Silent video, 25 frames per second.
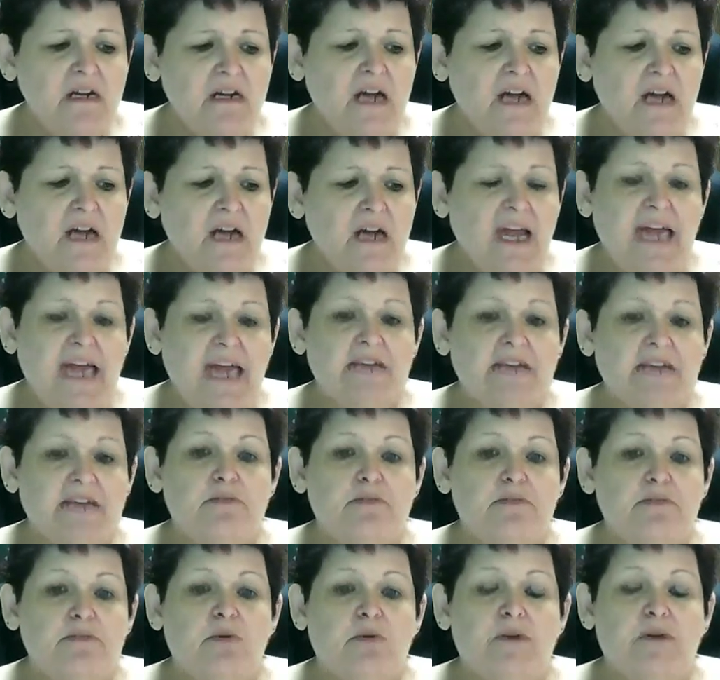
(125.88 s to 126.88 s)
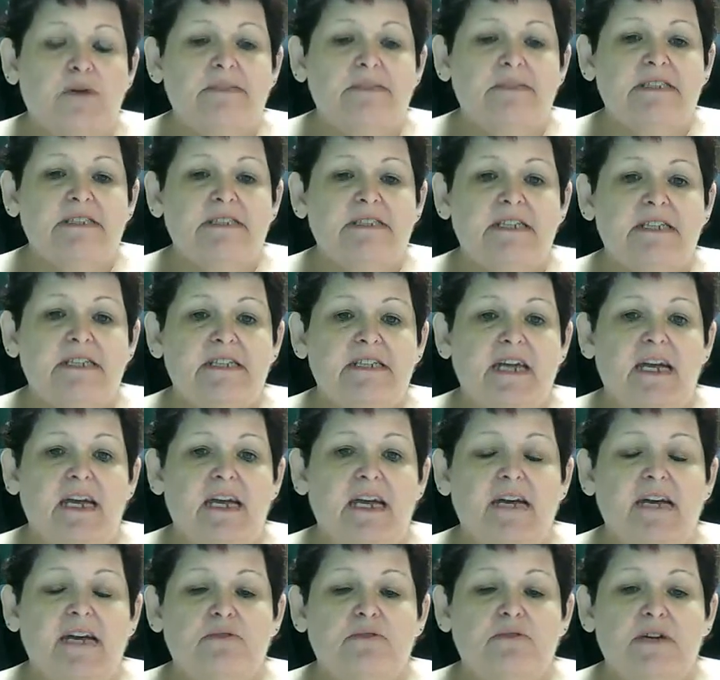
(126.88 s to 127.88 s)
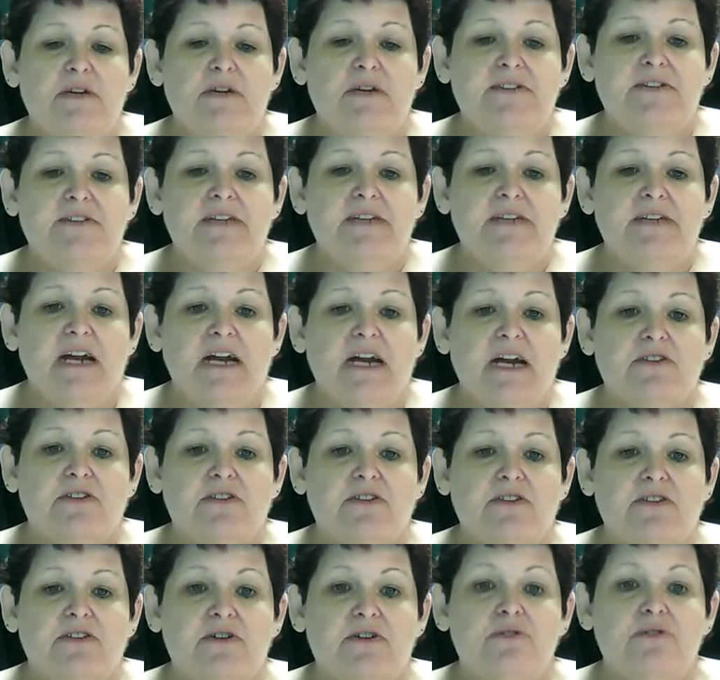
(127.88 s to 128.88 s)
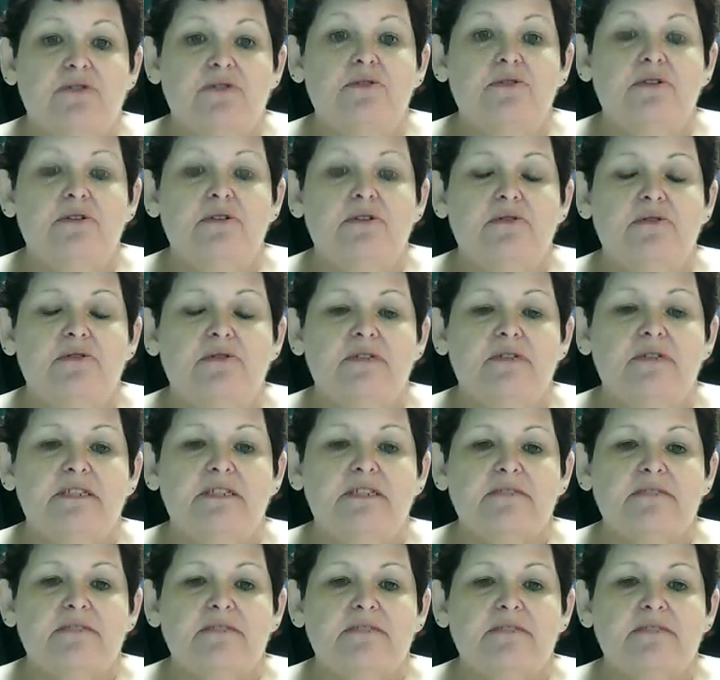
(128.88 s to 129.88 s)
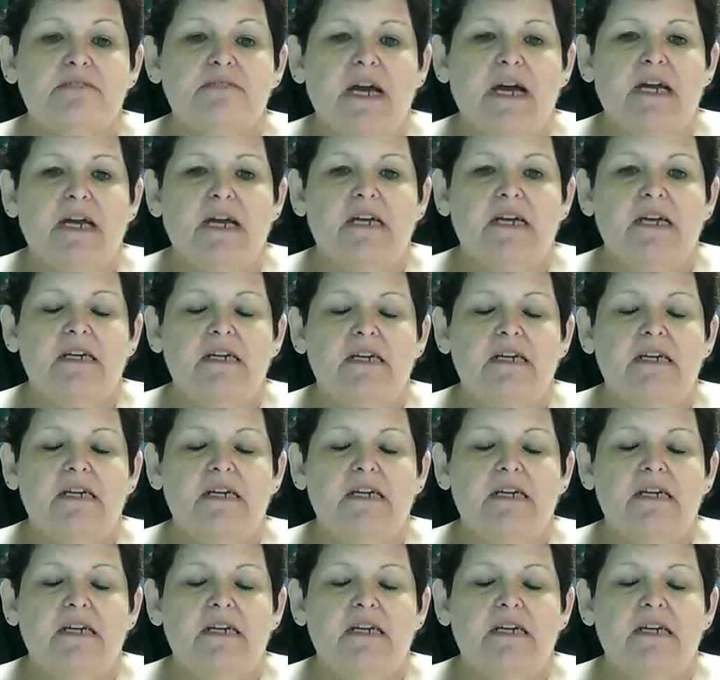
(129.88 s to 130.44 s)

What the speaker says: I had an appointment today with Dr. Gu, who is my